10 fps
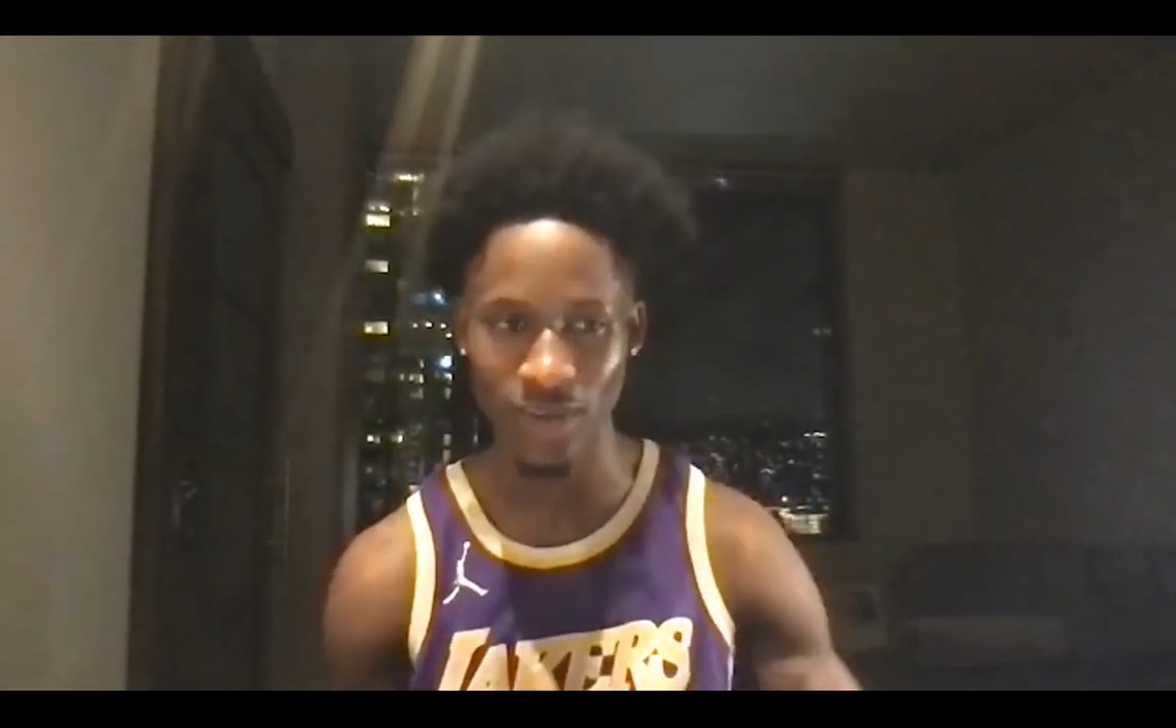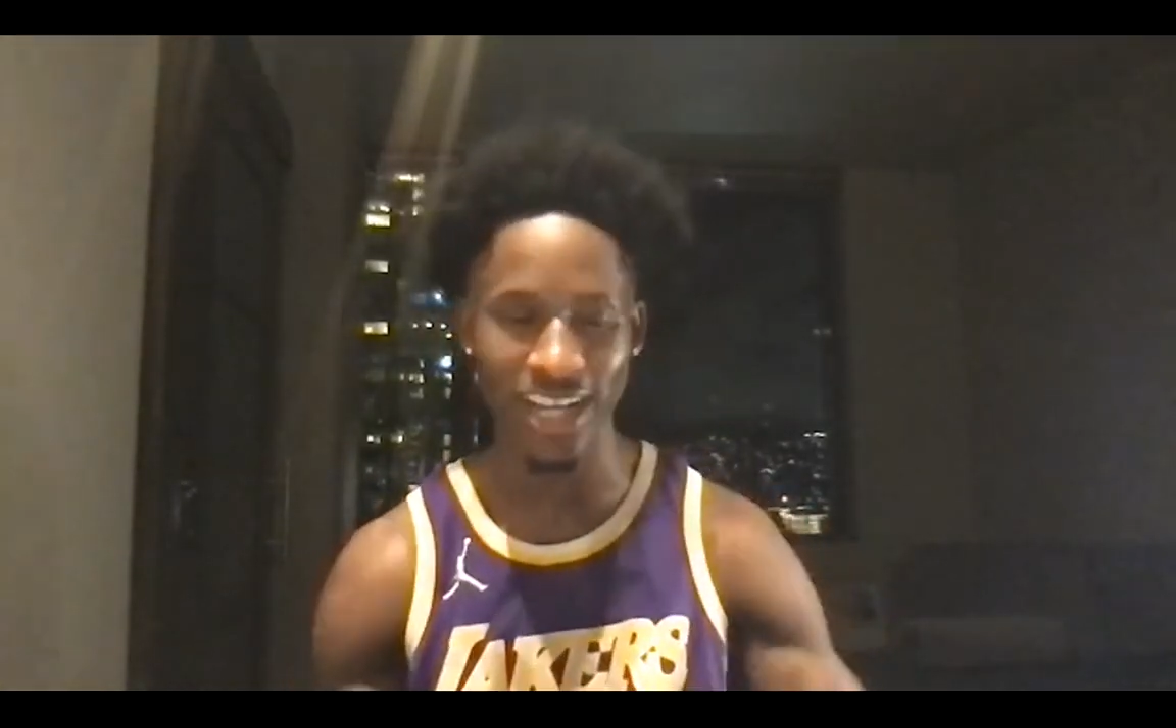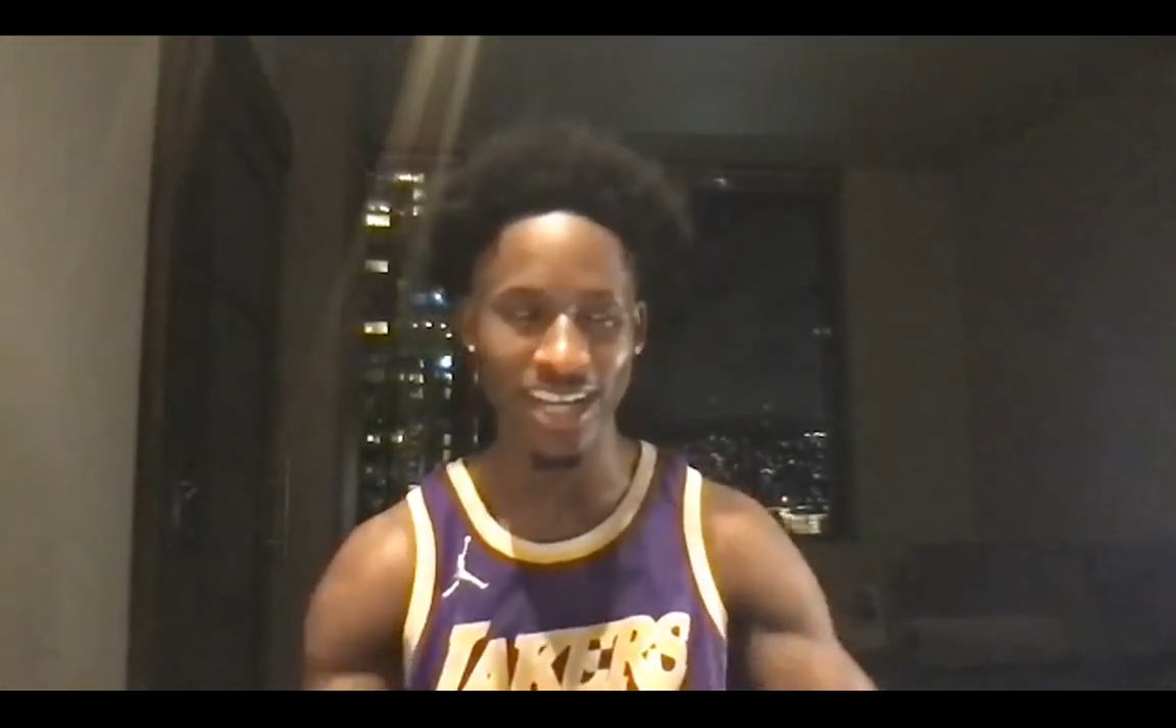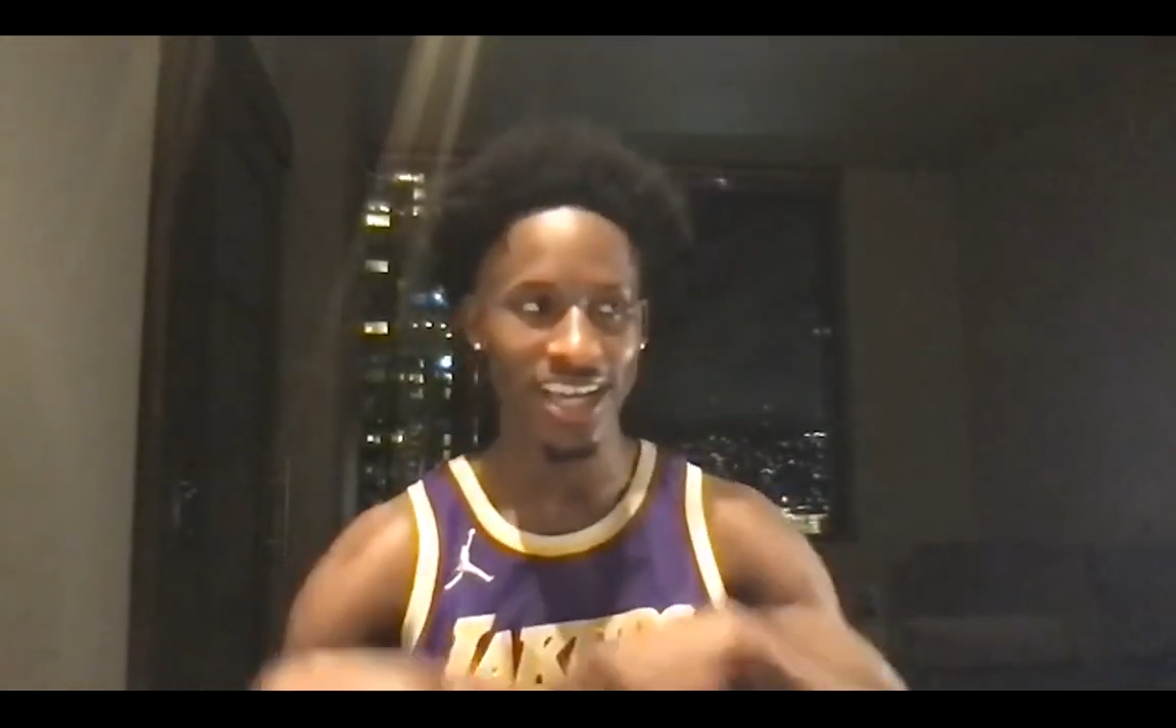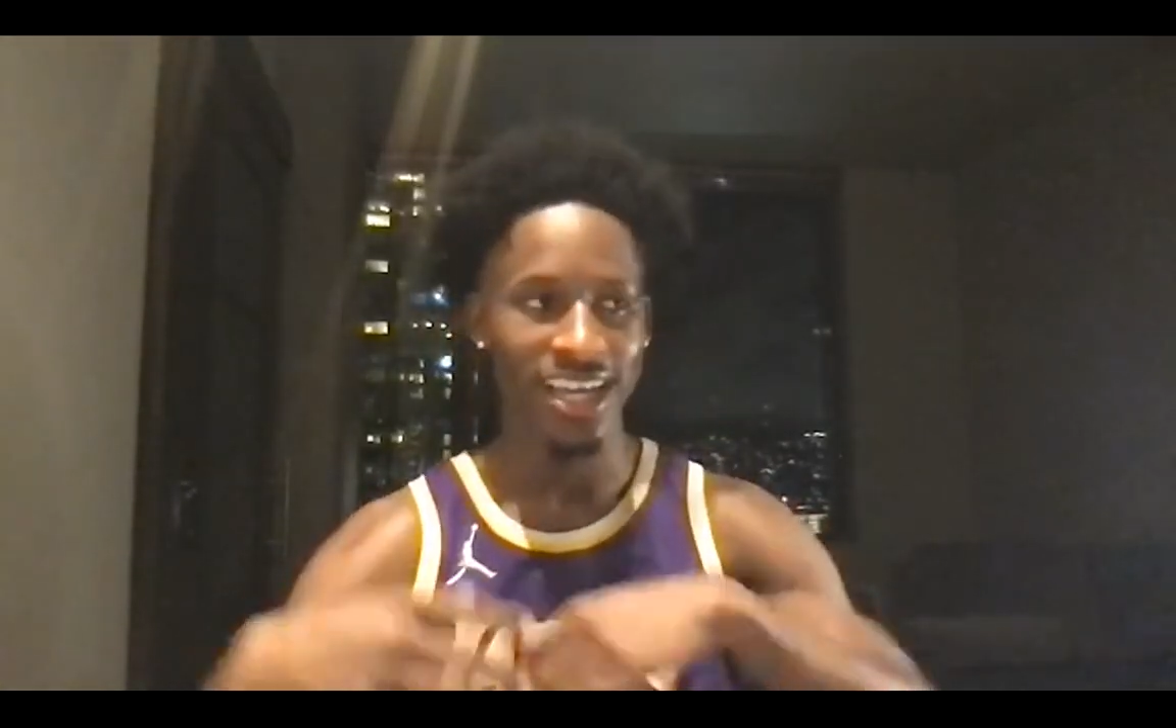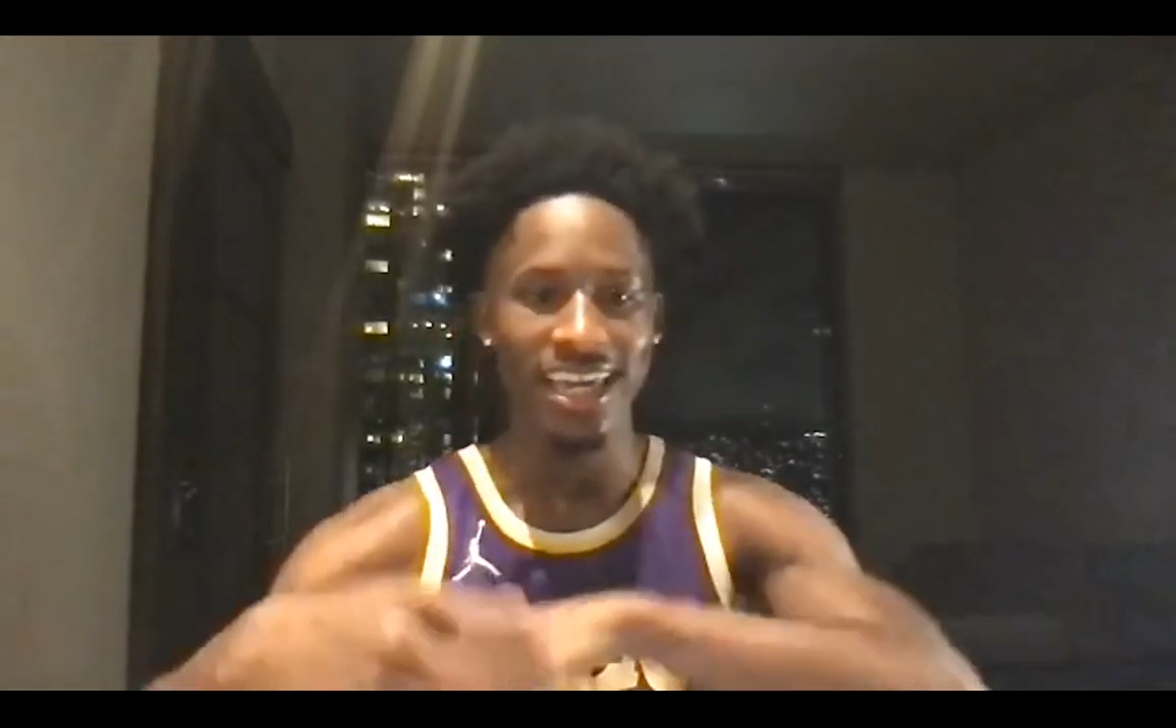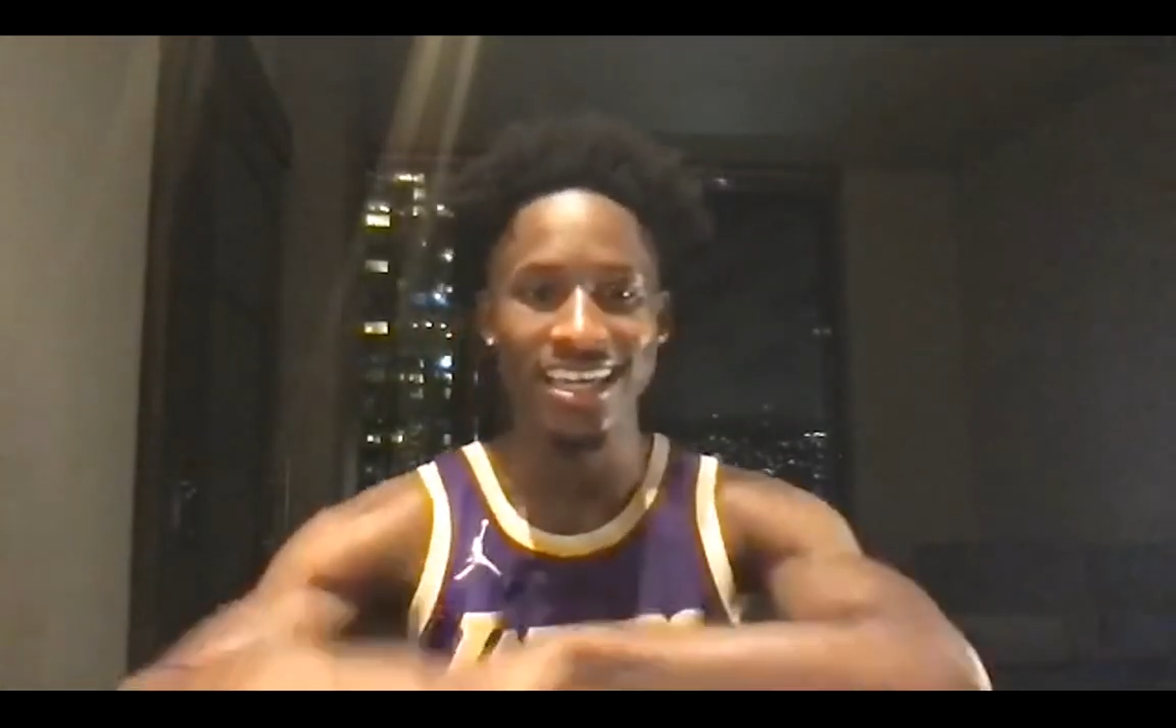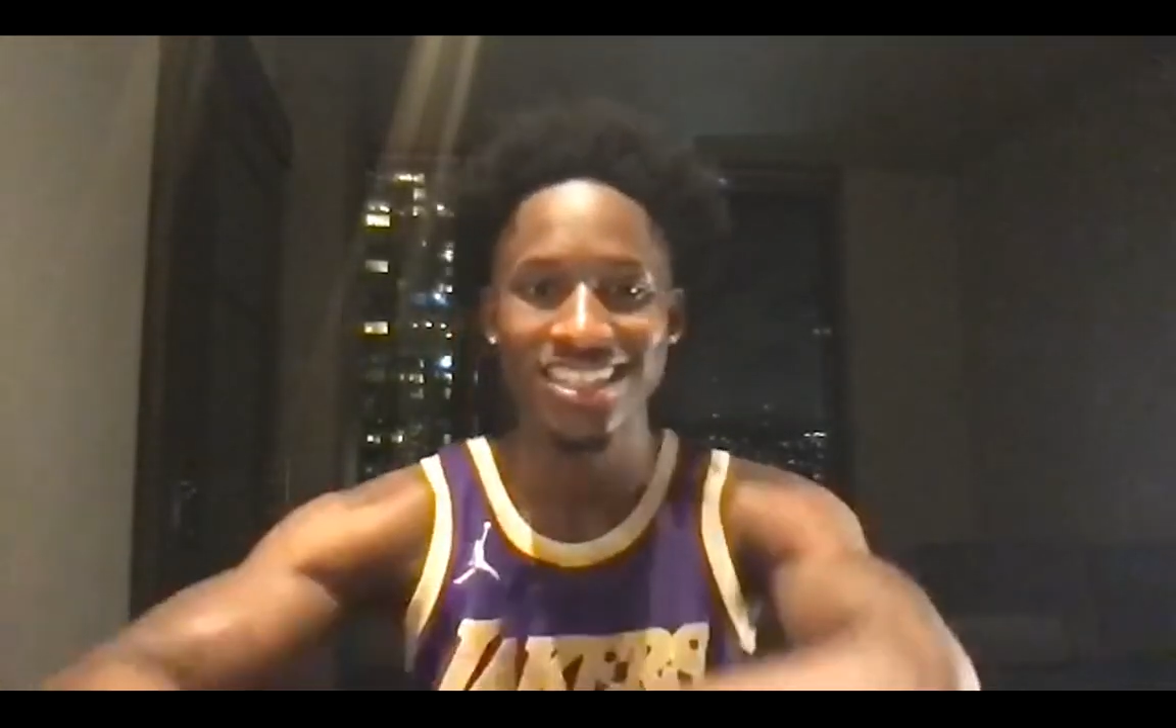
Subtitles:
right? It